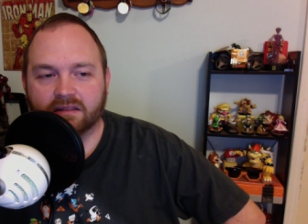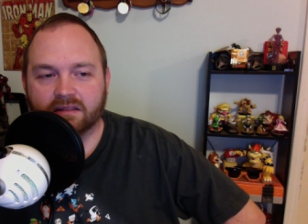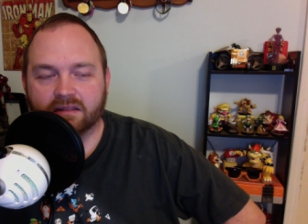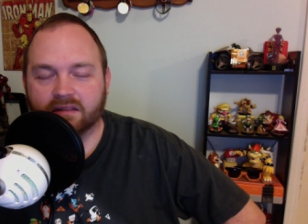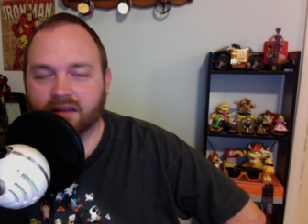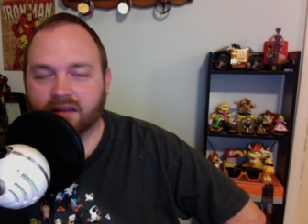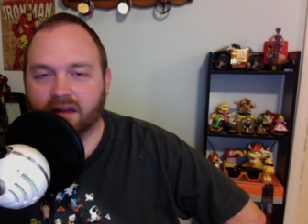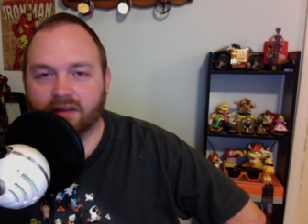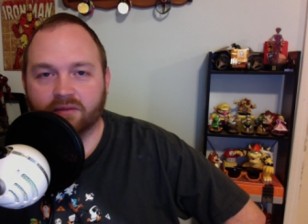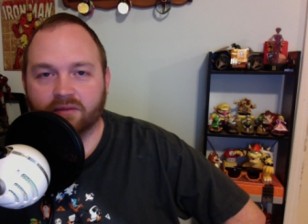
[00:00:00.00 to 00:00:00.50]

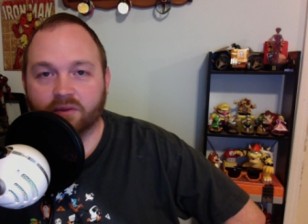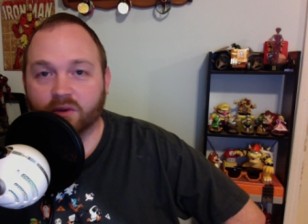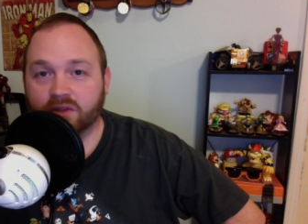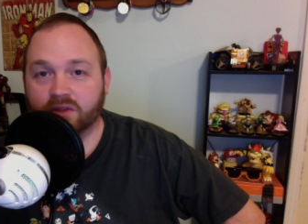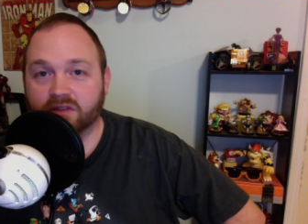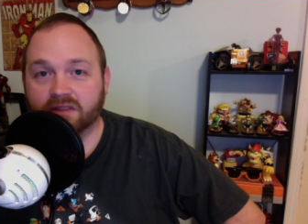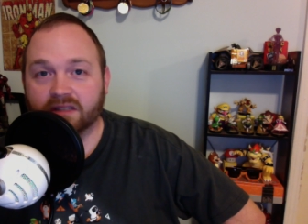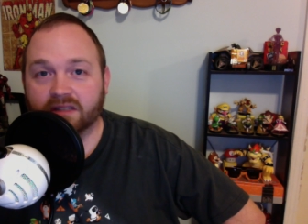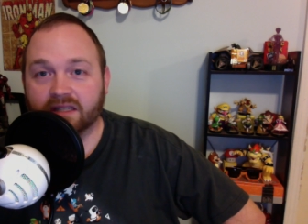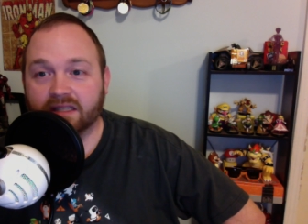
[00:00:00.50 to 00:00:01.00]

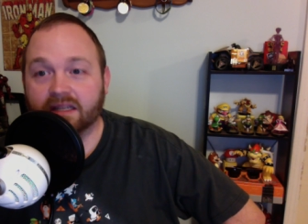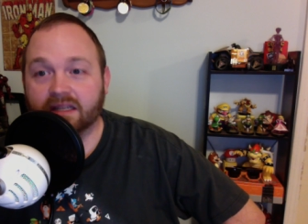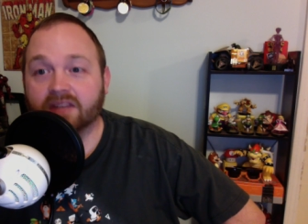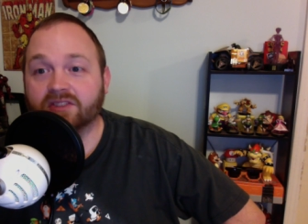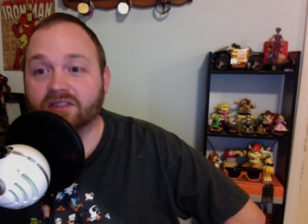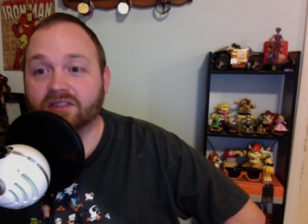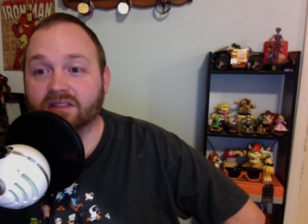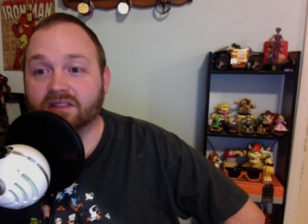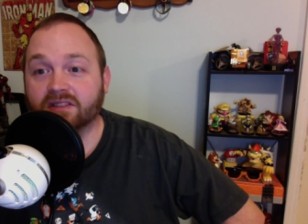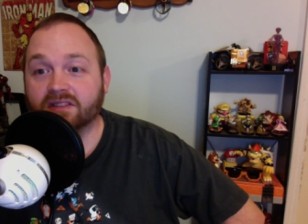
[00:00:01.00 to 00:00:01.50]
unfortunately, it
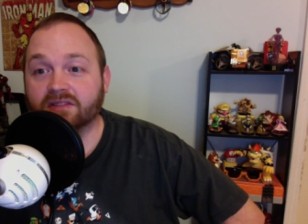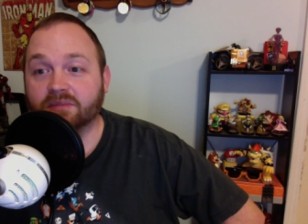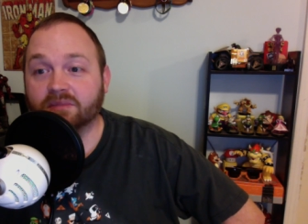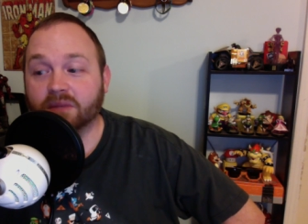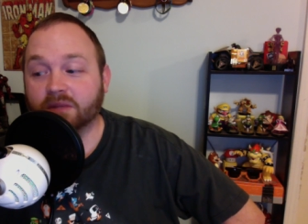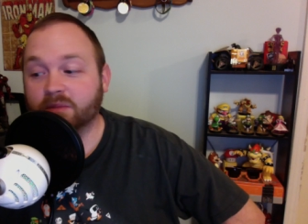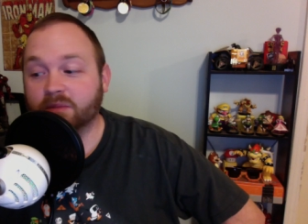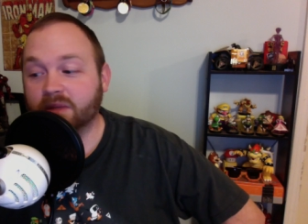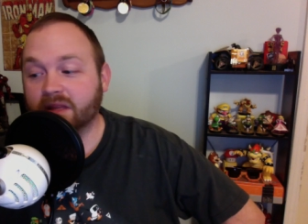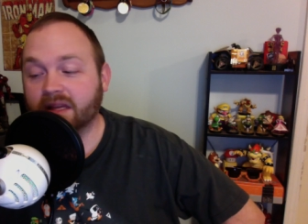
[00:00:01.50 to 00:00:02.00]
doesn't. It
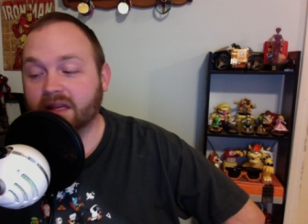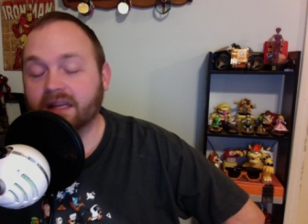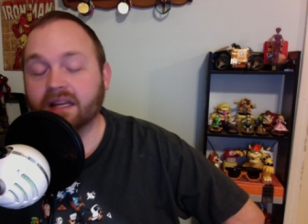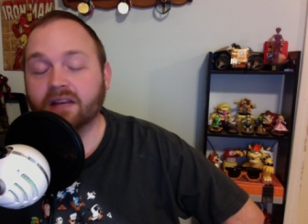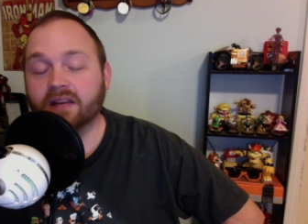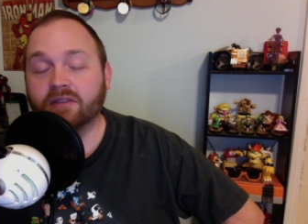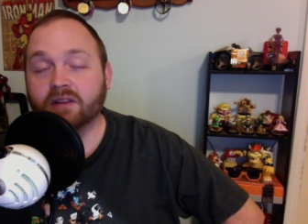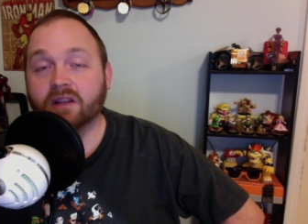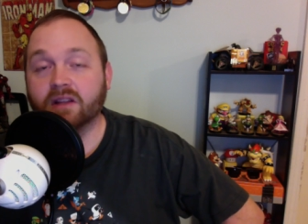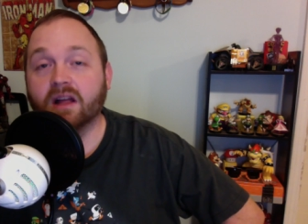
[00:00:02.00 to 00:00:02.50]
must be thinking
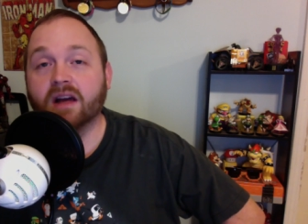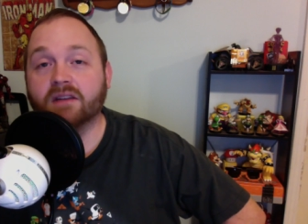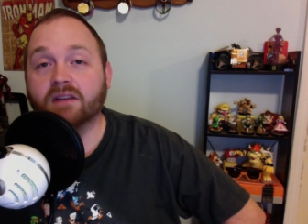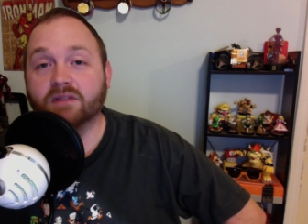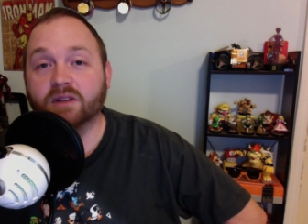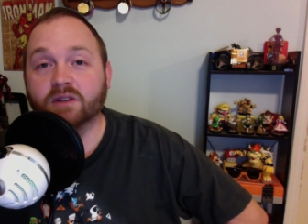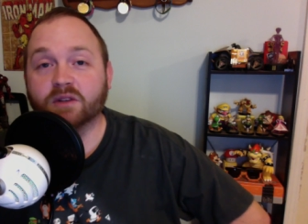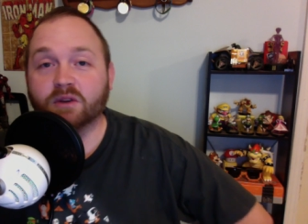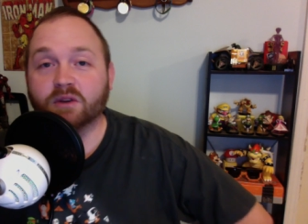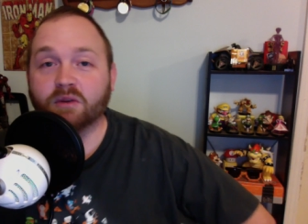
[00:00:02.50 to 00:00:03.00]
of a lot of
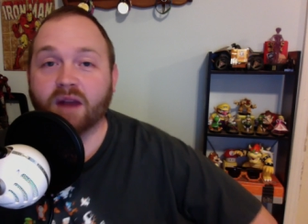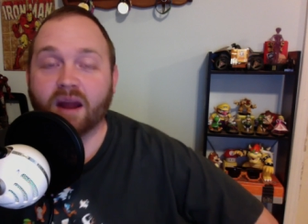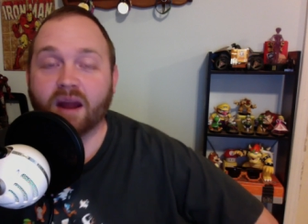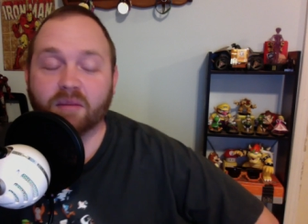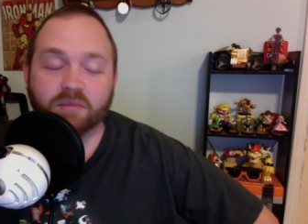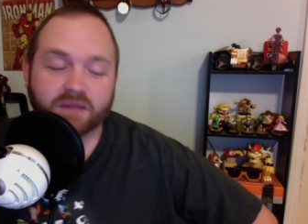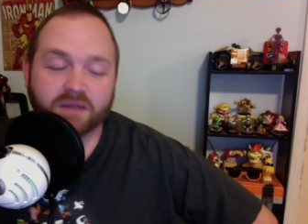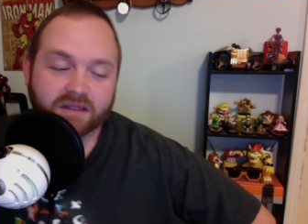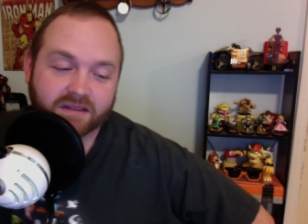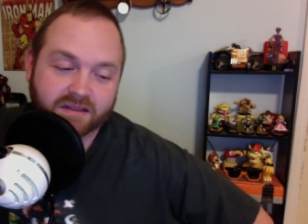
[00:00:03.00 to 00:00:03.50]
other
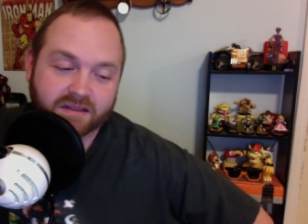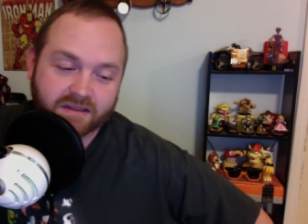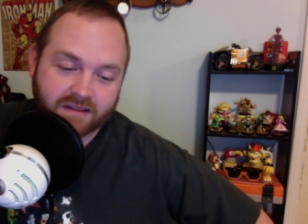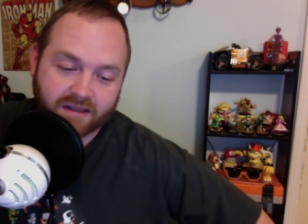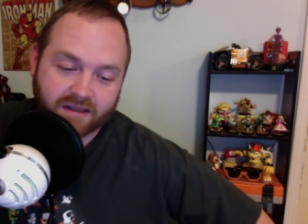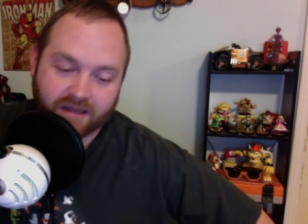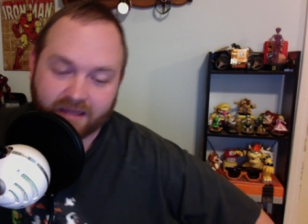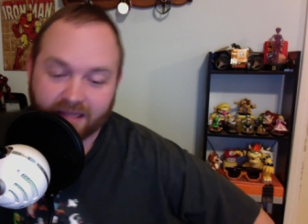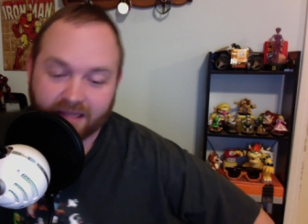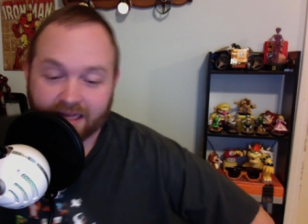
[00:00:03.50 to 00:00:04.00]
crap, because
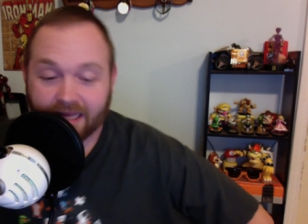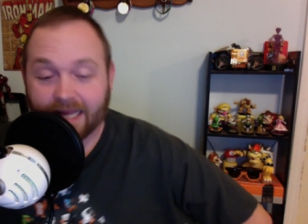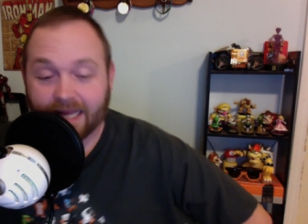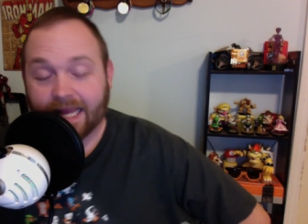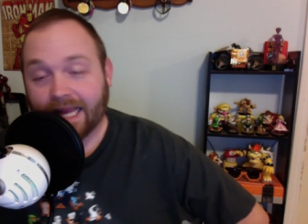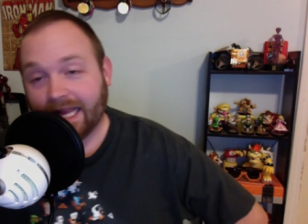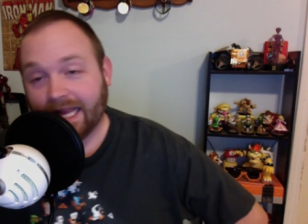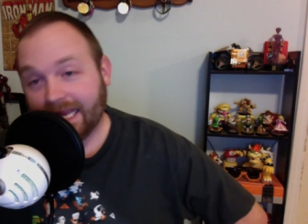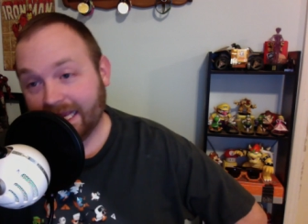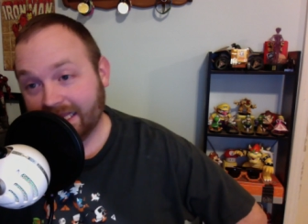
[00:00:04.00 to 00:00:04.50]

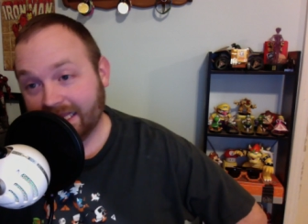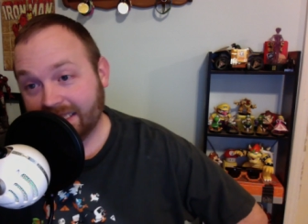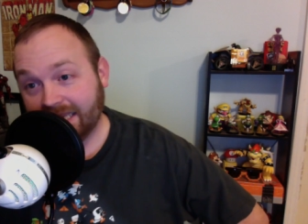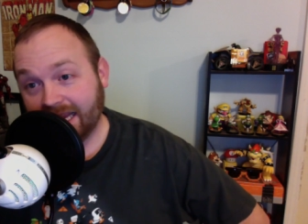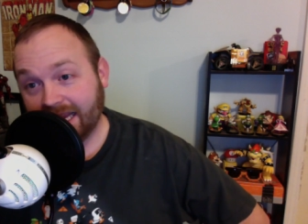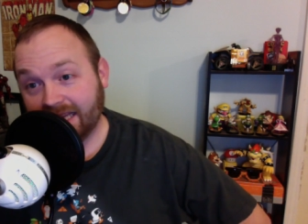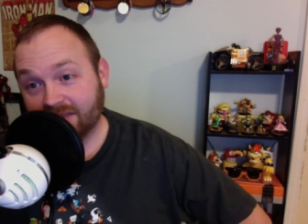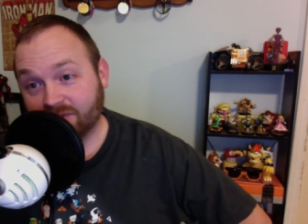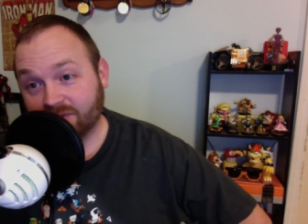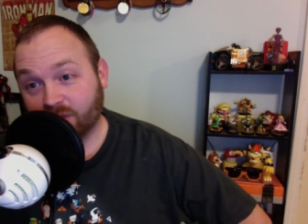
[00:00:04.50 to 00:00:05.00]
it
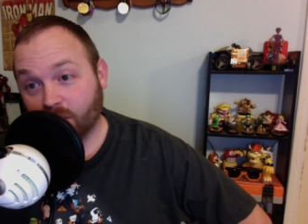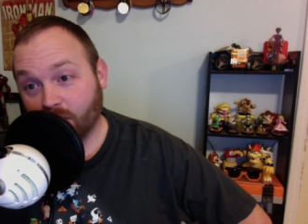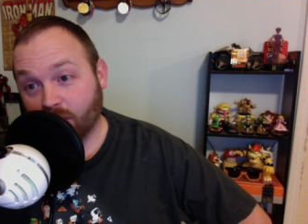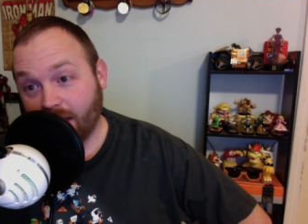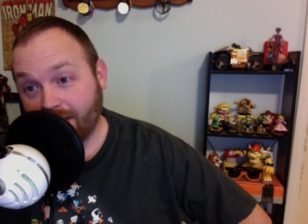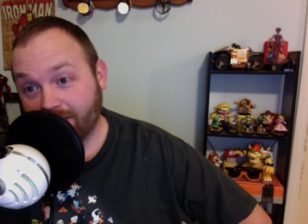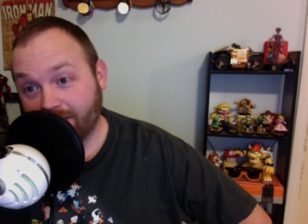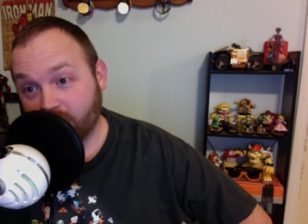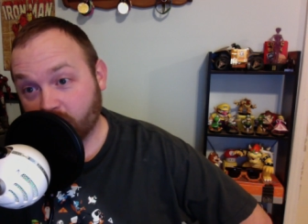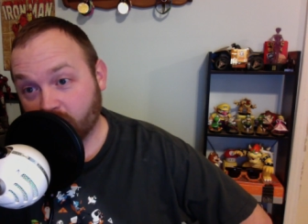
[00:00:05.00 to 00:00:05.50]
takes
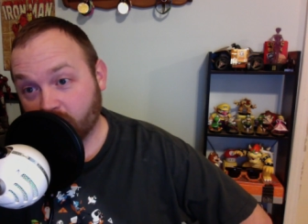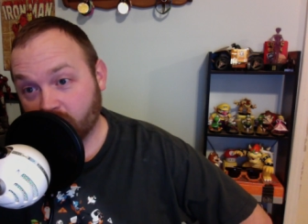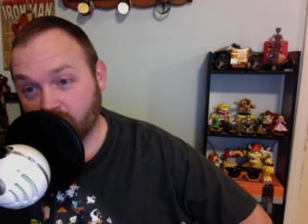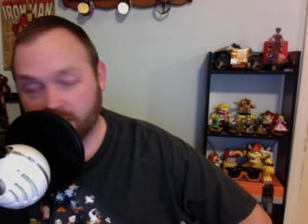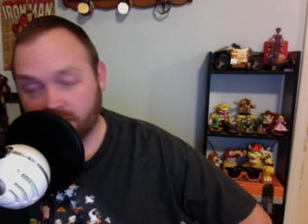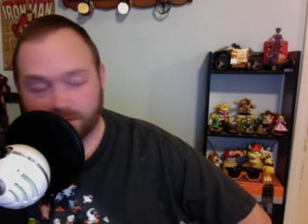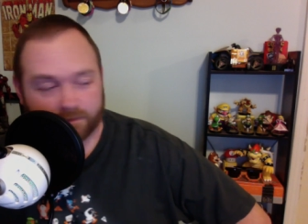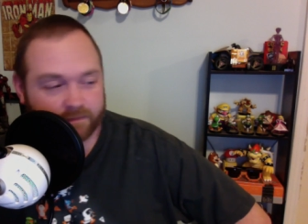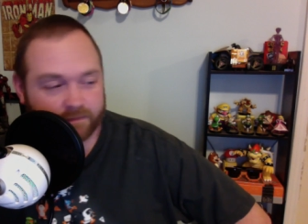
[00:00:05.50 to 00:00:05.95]
forever.